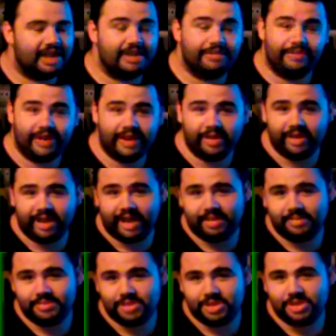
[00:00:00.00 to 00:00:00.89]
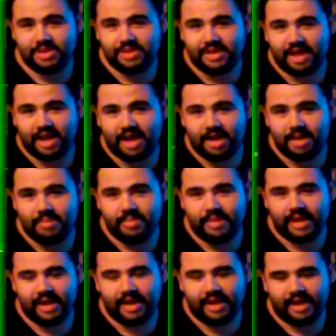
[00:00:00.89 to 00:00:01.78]
in video games should come
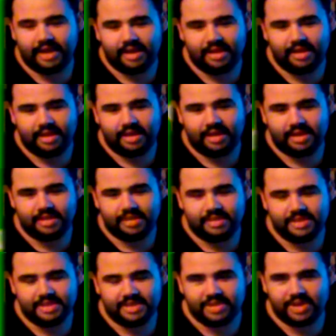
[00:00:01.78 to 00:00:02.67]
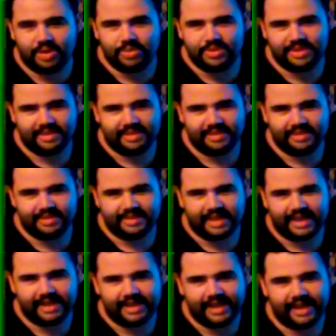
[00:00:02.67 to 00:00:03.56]
in
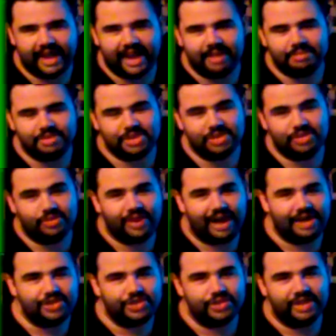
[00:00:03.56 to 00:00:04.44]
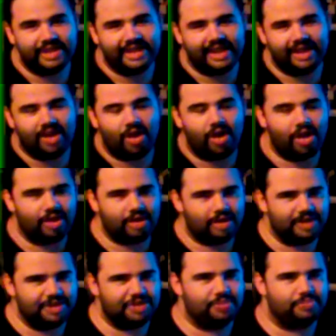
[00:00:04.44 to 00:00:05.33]
doses. Like, a game should gradually get
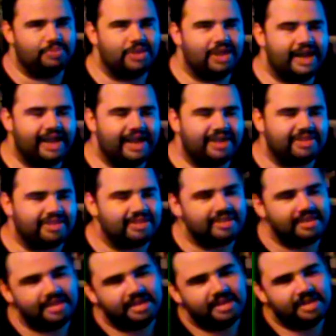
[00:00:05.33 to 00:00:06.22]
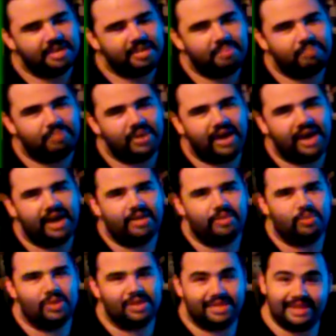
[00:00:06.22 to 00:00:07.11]
harder as you play it.
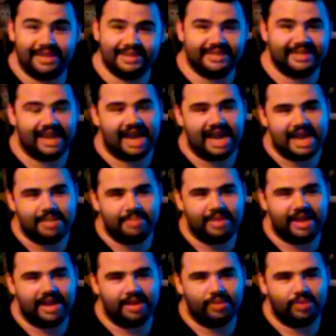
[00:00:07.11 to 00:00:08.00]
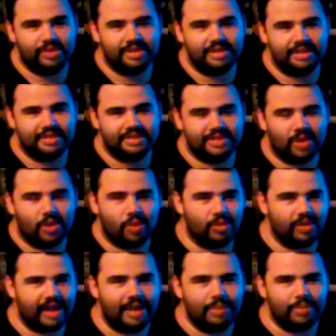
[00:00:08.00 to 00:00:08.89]
But with this game, the
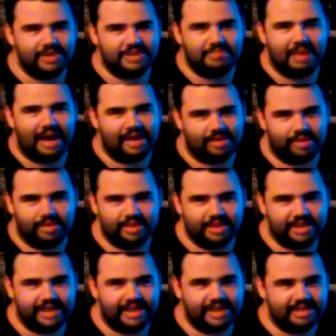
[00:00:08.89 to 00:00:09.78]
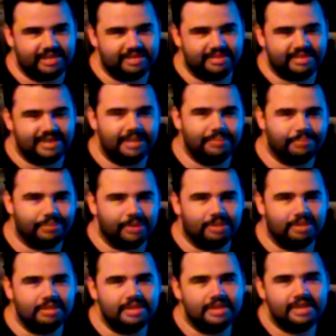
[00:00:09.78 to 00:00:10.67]
whole game was moderately simple